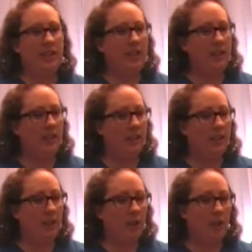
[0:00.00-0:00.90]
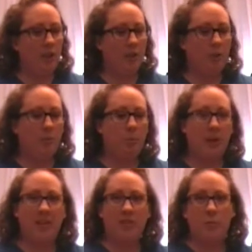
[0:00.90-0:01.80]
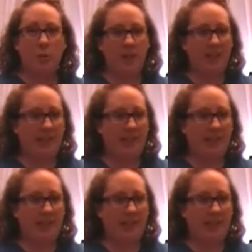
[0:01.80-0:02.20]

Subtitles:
that her breasts were